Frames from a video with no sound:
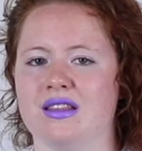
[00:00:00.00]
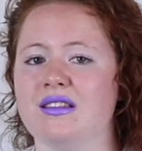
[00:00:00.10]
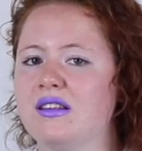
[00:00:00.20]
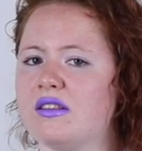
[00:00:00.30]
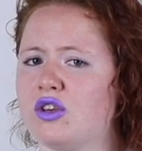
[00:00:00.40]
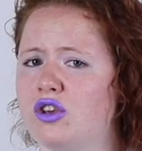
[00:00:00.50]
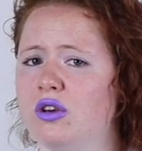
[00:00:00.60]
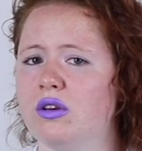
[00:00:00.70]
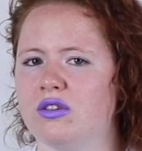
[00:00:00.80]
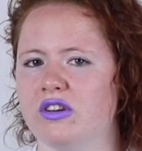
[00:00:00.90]
This is
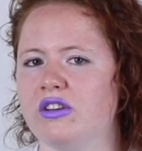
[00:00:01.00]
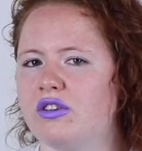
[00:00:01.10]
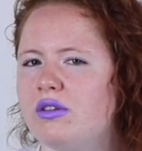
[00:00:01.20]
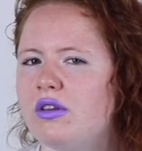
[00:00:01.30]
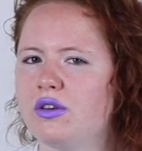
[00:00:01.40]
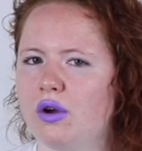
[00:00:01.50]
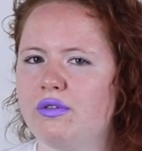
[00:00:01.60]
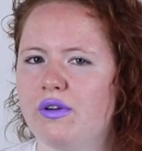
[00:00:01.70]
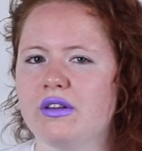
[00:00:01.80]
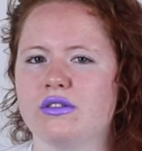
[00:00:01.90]
huge. It shows that
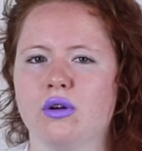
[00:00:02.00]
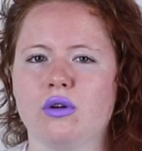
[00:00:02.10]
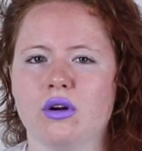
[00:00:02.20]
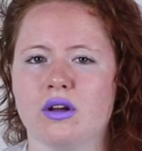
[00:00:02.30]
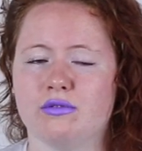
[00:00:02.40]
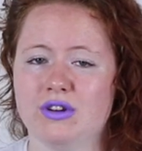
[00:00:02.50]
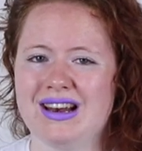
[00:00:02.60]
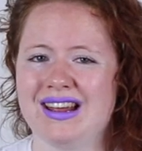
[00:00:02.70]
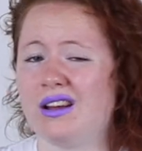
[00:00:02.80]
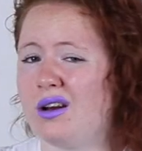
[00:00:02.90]
Iofur is no longer
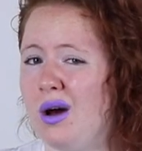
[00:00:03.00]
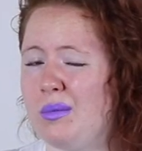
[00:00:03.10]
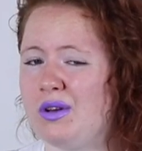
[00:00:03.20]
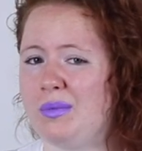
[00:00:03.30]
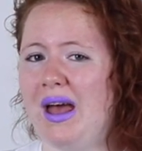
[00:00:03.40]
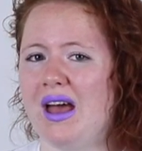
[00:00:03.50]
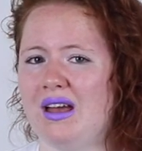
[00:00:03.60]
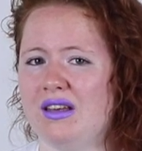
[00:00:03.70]
really an armored bear.